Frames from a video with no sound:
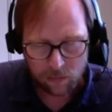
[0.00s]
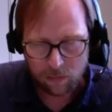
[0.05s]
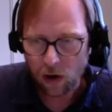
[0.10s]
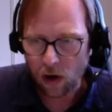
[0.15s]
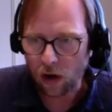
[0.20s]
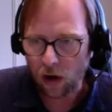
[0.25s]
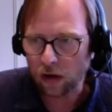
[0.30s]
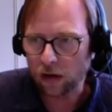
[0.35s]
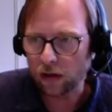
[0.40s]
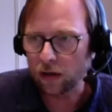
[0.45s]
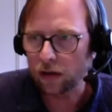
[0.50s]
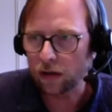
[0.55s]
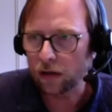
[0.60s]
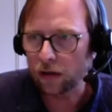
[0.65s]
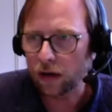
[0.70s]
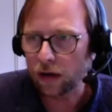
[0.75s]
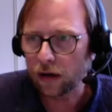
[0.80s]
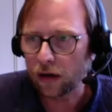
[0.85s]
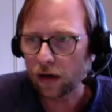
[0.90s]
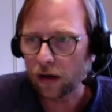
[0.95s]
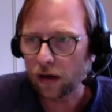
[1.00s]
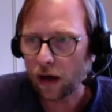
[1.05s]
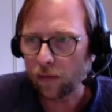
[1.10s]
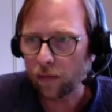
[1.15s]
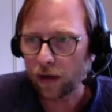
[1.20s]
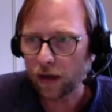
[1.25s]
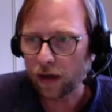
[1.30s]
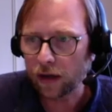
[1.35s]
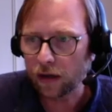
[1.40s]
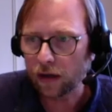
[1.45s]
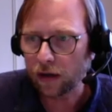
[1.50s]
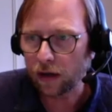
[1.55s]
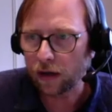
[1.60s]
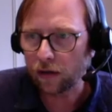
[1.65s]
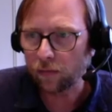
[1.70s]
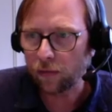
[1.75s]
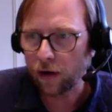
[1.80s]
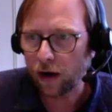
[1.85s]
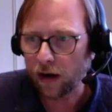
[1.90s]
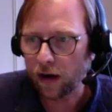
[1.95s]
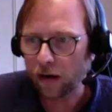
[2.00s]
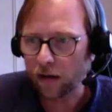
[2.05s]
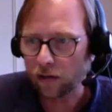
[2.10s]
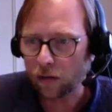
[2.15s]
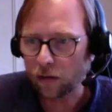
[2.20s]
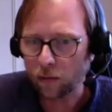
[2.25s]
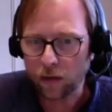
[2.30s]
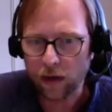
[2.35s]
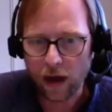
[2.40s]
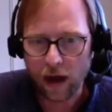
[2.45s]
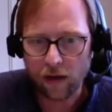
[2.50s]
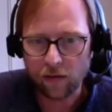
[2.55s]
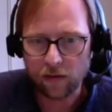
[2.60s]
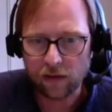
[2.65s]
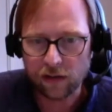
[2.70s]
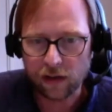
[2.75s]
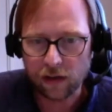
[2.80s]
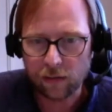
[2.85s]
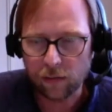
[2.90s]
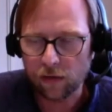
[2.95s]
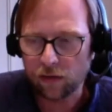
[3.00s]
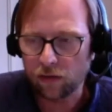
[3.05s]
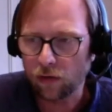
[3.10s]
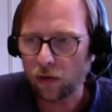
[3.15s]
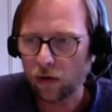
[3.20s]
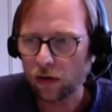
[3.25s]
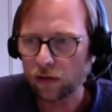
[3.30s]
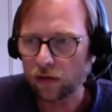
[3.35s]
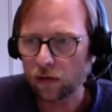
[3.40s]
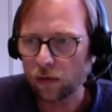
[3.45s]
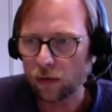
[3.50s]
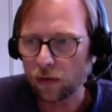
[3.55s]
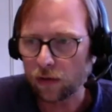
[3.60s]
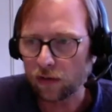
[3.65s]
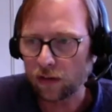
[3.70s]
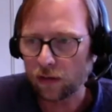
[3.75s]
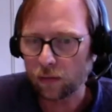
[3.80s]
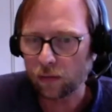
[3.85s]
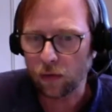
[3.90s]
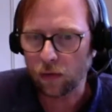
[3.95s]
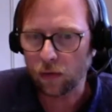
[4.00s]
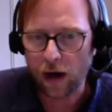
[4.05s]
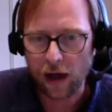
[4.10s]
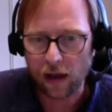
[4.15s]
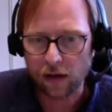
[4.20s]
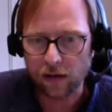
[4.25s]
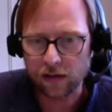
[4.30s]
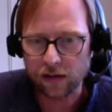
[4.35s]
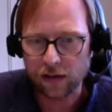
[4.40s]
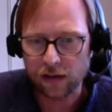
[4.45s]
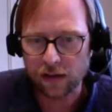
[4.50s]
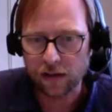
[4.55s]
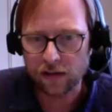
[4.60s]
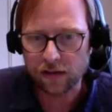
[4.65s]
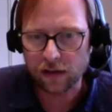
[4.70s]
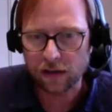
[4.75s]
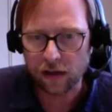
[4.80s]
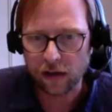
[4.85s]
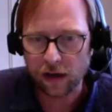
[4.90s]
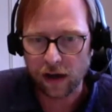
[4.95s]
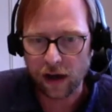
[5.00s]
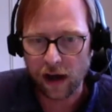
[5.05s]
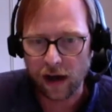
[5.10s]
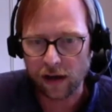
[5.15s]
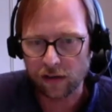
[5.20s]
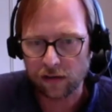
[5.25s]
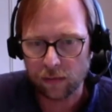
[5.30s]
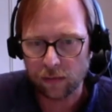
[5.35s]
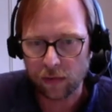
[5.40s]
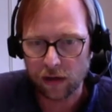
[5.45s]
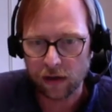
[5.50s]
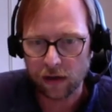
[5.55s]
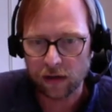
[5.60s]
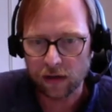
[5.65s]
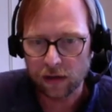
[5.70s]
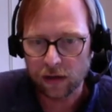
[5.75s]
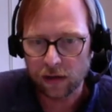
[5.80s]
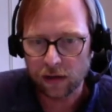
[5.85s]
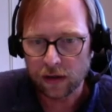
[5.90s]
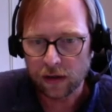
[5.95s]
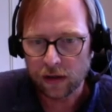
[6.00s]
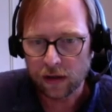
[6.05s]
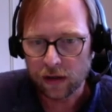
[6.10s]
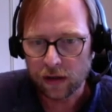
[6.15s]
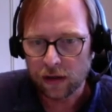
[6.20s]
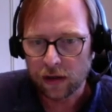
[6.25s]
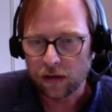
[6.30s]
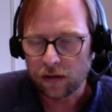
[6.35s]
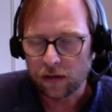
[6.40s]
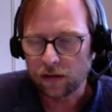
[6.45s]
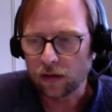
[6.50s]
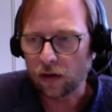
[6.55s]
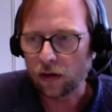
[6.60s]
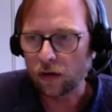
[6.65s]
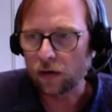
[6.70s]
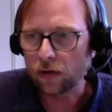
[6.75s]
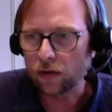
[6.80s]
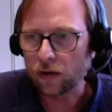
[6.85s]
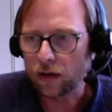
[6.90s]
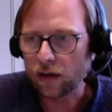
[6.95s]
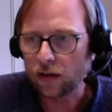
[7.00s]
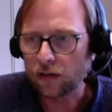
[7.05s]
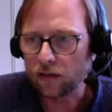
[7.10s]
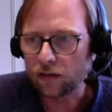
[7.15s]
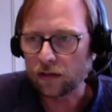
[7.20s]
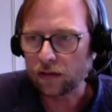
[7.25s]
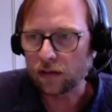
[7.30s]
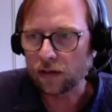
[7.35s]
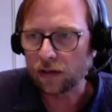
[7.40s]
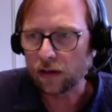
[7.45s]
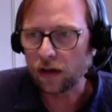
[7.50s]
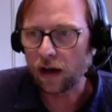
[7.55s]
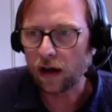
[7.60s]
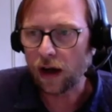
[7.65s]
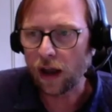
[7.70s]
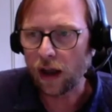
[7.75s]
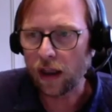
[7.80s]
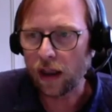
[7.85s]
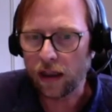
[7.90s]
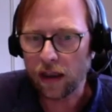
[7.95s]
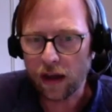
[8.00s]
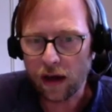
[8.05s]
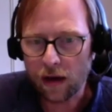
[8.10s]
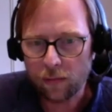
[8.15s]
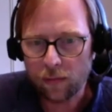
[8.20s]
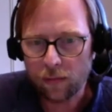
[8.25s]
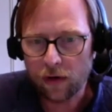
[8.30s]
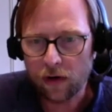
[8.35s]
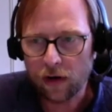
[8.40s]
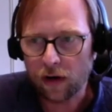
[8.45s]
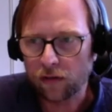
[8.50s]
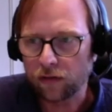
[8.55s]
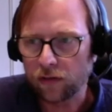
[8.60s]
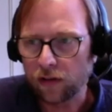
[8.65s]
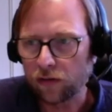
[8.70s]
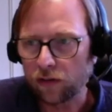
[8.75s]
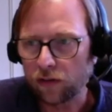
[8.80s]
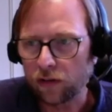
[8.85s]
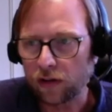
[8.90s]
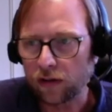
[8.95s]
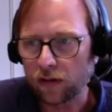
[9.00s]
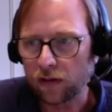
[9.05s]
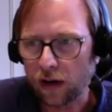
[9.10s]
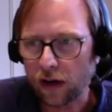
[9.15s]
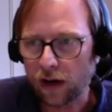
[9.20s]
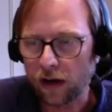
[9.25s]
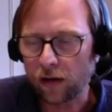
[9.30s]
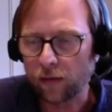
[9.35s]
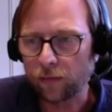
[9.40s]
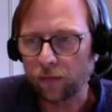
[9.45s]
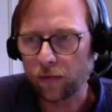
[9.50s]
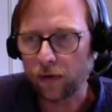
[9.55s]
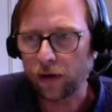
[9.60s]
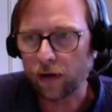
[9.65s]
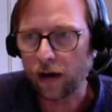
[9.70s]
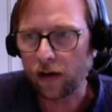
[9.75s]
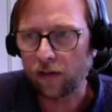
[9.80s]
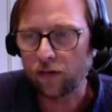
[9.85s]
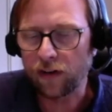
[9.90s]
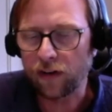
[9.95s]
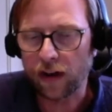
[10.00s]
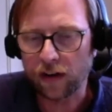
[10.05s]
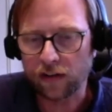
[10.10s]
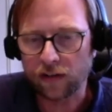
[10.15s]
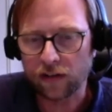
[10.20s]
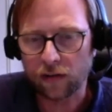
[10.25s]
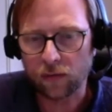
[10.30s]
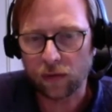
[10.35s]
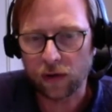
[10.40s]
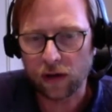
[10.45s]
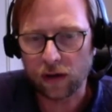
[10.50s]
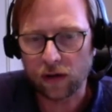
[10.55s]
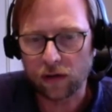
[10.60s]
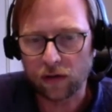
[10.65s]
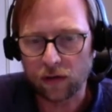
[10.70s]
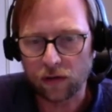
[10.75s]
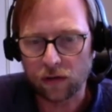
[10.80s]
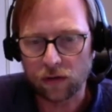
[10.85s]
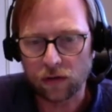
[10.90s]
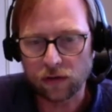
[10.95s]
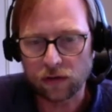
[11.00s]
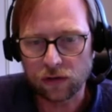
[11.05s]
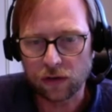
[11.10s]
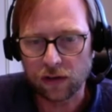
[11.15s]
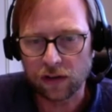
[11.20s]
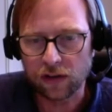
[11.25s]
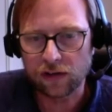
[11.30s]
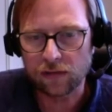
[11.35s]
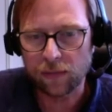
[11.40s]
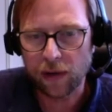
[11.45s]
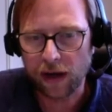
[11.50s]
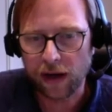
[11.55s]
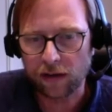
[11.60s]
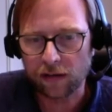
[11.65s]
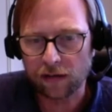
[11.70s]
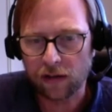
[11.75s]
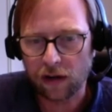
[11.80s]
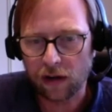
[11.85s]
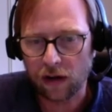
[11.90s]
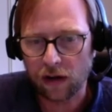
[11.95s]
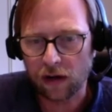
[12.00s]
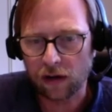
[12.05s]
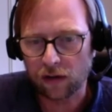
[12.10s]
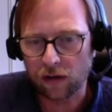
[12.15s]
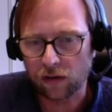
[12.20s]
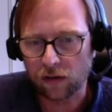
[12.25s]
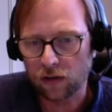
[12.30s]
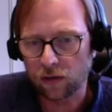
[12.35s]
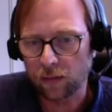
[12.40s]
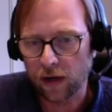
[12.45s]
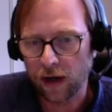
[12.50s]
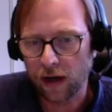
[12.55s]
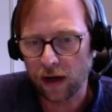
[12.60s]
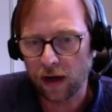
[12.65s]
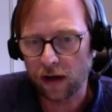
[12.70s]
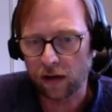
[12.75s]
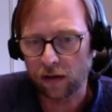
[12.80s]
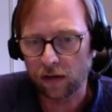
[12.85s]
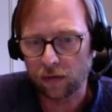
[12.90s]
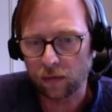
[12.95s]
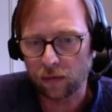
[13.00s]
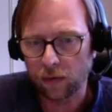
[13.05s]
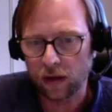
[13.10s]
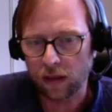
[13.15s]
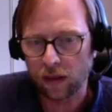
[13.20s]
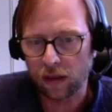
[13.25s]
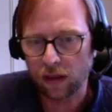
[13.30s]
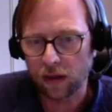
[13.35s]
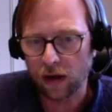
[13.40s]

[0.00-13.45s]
pollen coming in areas that we haven't seen before. So we'll see more allergies and asthma. So it's a number of different effects that we should expect on human health with